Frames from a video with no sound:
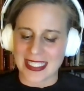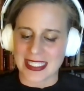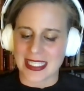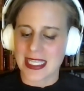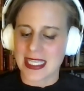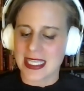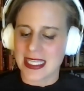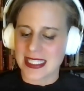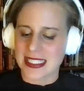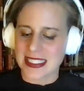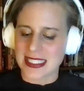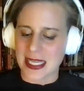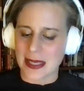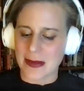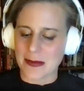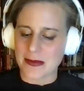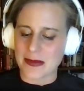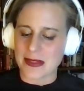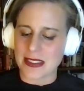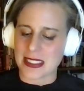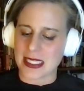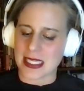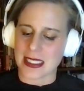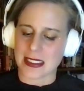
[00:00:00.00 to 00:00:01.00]
some
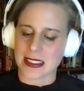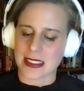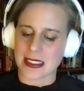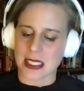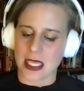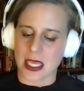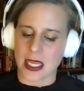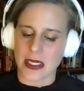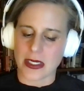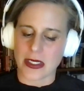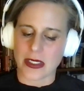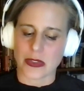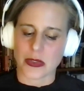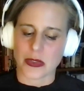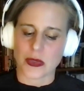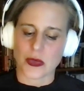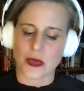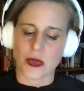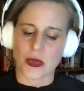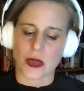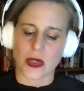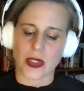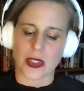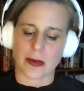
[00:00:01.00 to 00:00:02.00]
dance
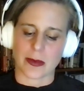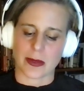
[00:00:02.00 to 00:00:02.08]
uncontrollably